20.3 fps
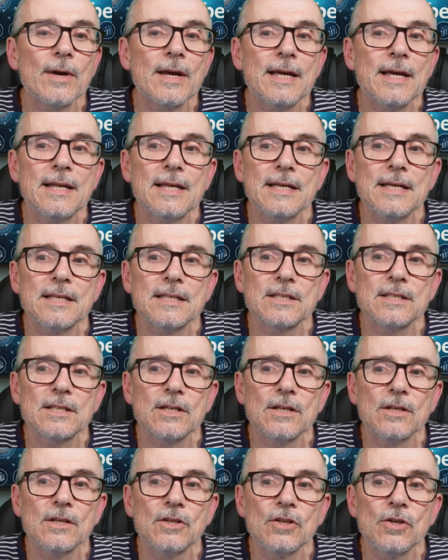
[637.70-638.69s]
it is
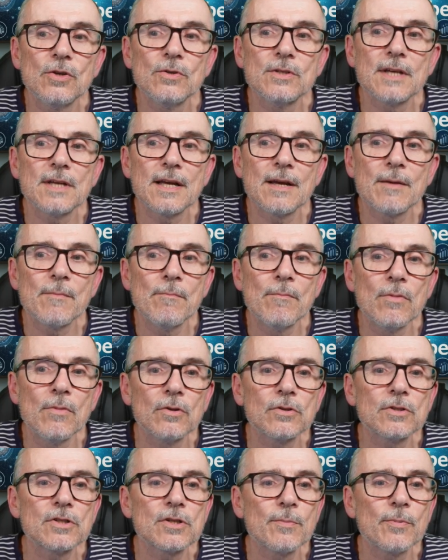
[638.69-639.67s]
using
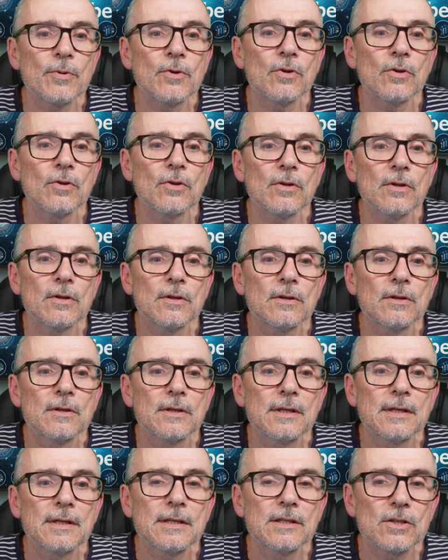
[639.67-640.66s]
multiple,
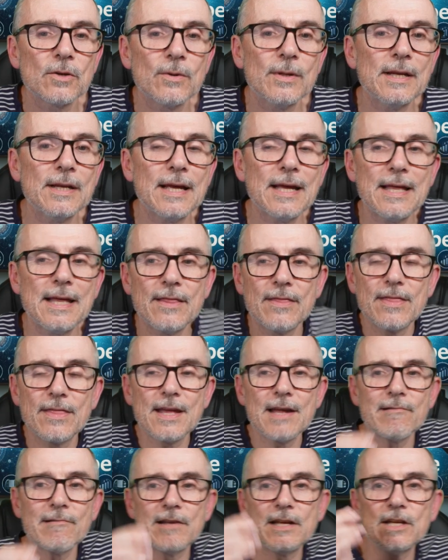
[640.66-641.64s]
so in
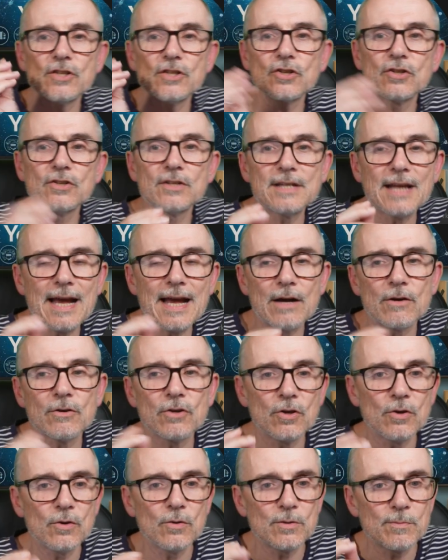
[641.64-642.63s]
theory, it should now
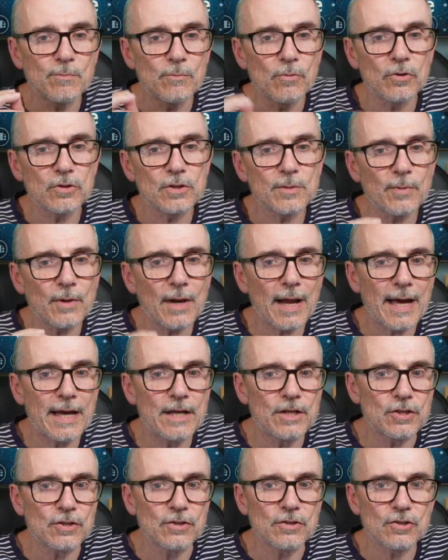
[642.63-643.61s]
use multiple
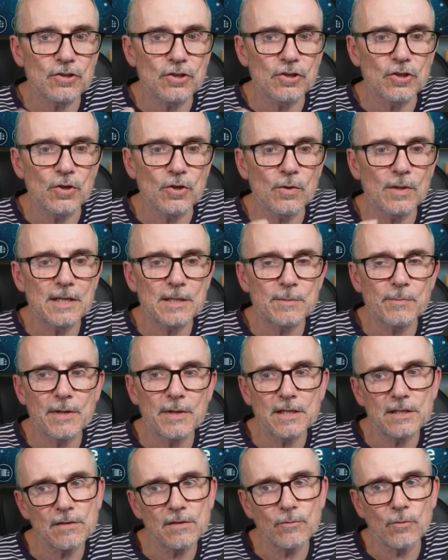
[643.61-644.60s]
agents to do this
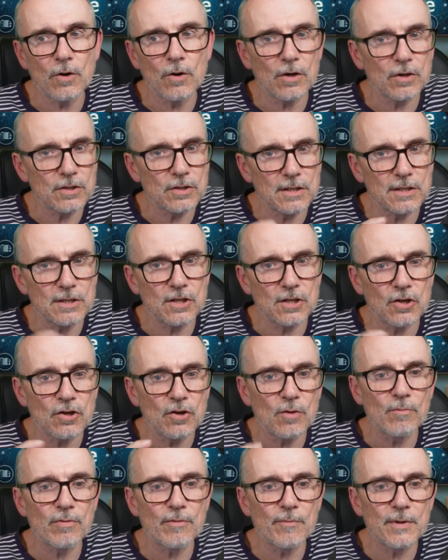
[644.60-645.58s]
piece of work. So there's a
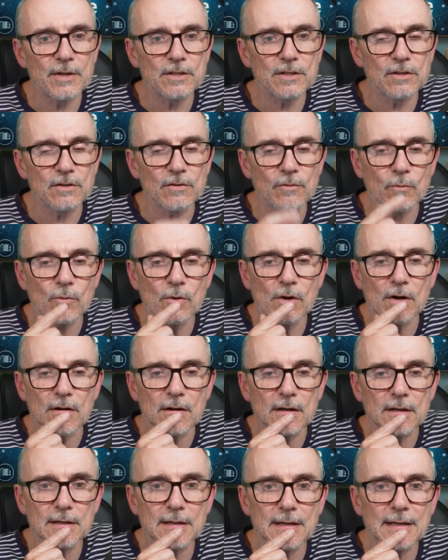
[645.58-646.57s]
number of pieces of work
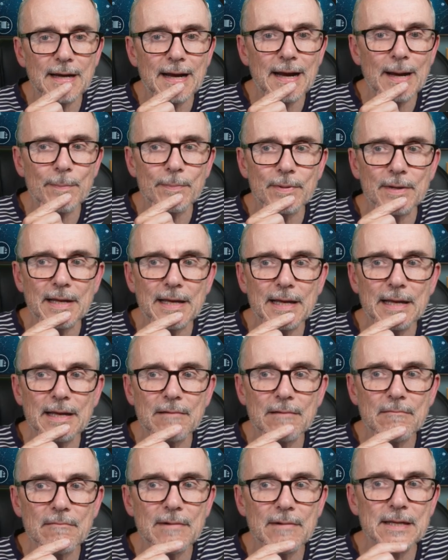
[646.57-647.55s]

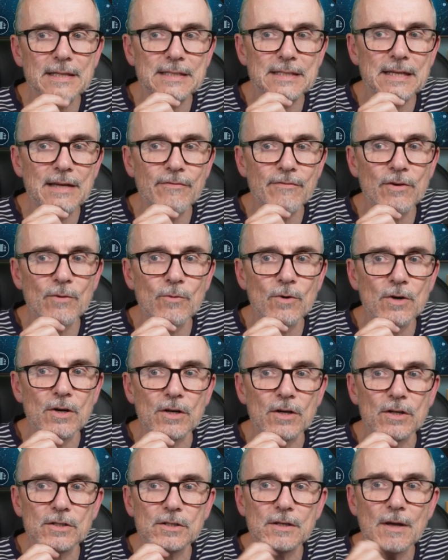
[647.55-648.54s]
happening. Let's see if it
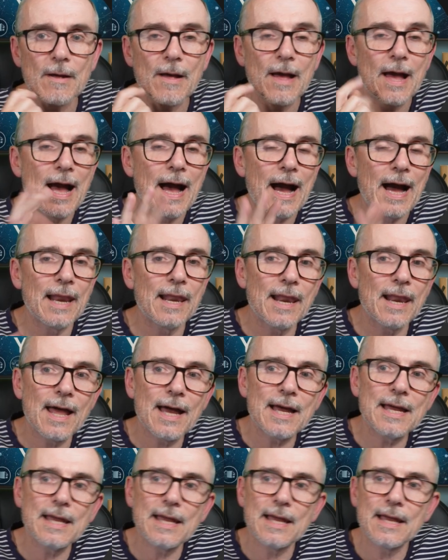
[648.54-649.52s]
works. I
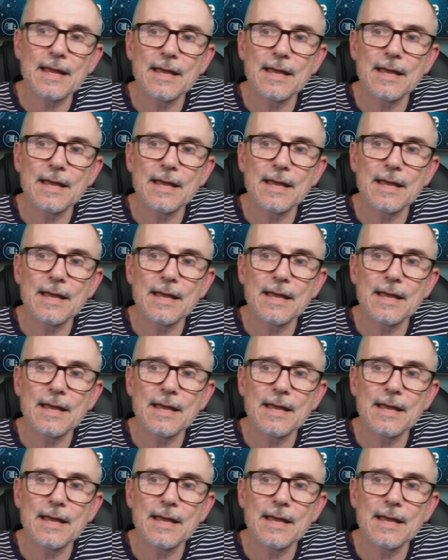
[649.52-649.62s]
like